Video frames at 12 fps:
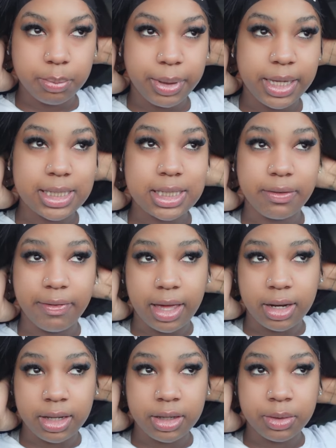be in
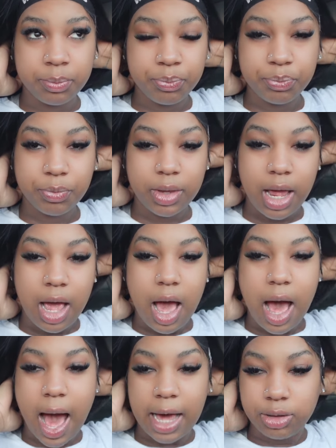Savannah,
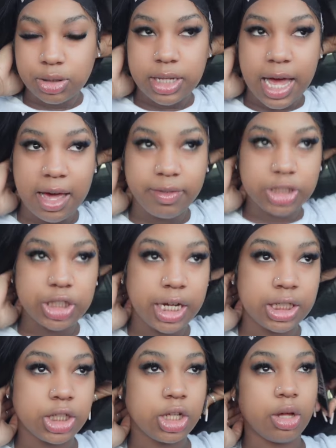I used to have a
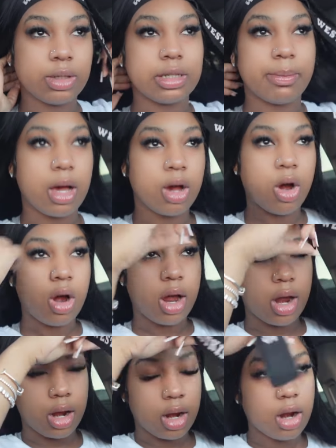change of clothes in my
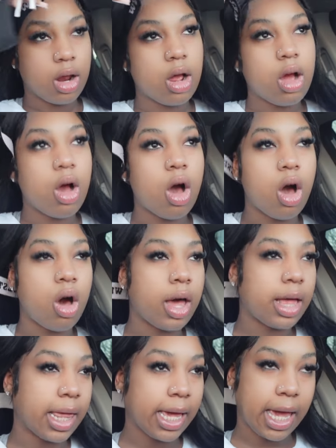car
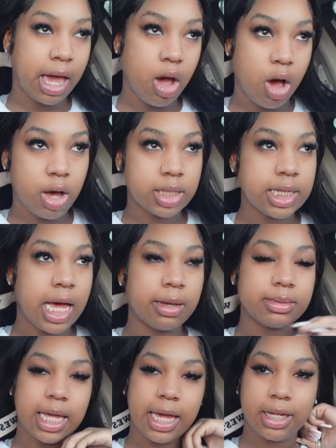at all
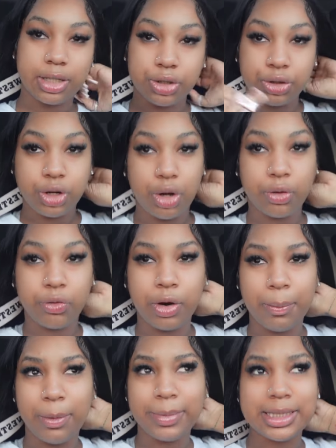times. Like, you know,
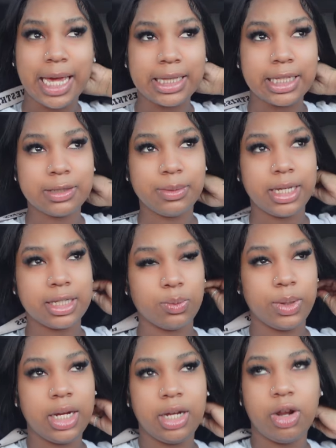for moments like this, because
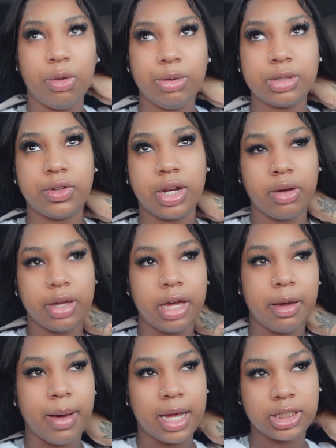we didn't know we was finna go
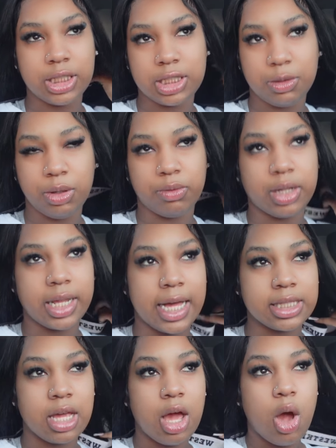get hibachi until we
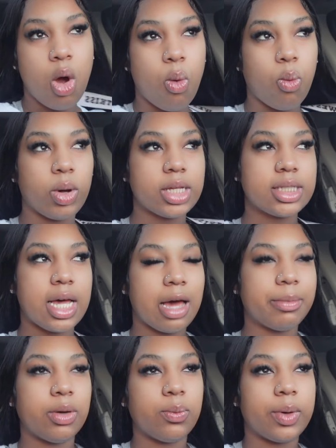realized what
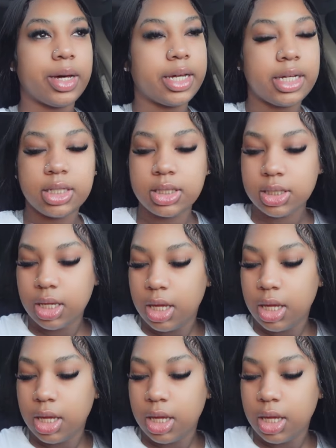time it was.